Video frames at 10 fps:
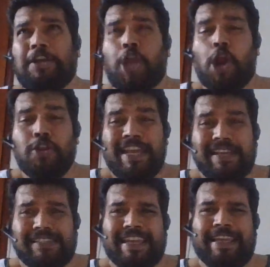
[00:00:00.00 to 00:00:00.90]
Not only
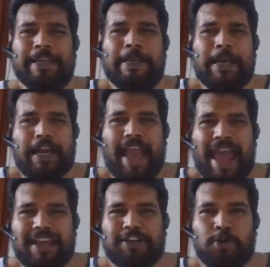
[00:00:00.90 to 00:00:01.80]
is he a
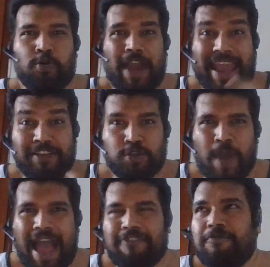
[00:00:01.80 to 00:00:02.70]
character who likes to
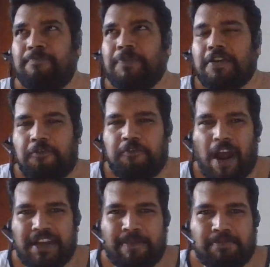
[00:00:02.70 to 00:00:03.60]
have
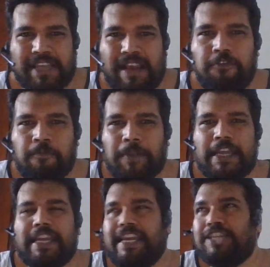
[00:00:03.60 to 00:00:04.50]
fun himself,
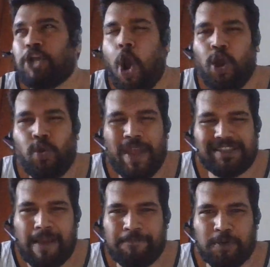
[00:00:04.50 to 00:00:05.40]
he's
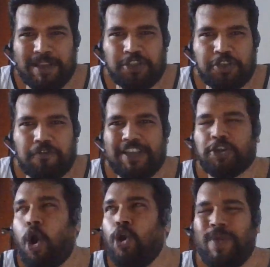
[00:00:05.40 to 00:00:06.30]
always up to mischief. He's
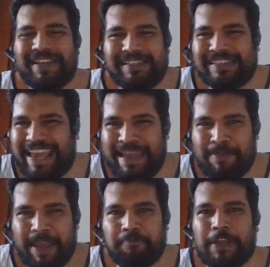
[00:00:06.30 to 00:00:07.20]
always
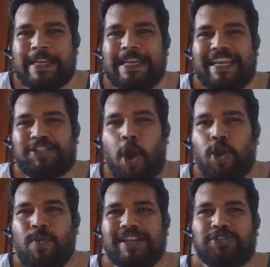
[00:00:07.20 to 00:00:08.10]
scheming. He's
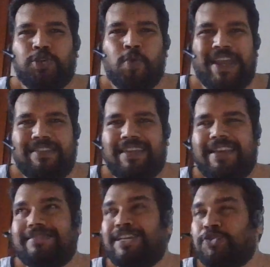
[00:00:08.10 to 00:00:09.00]
always doing
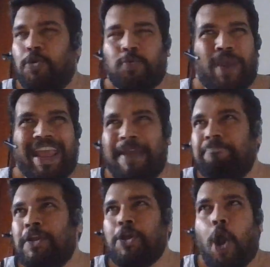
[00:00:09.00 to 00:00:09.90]
things his own way,
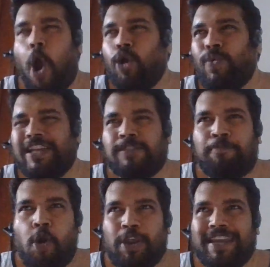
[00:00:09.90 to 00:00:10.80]
always
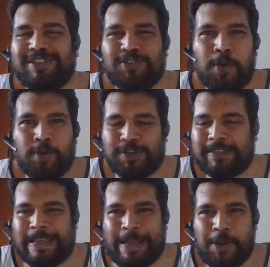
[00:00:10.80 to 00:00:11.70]
poking his
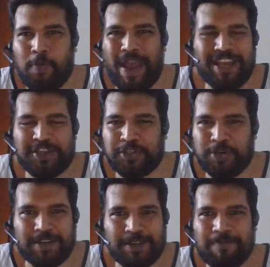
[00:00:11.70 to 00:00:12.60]
nose where he
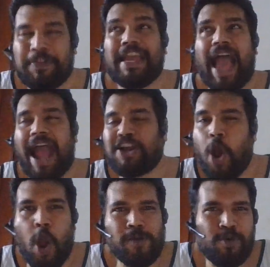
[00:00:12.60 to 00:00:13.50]
shouldn't, and
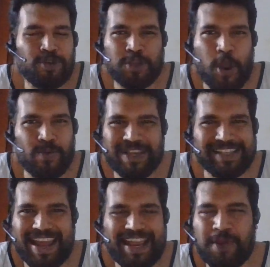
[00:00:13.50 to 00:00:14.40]
almost always
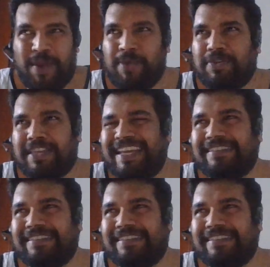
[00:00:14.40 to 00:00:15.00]
getting away with it.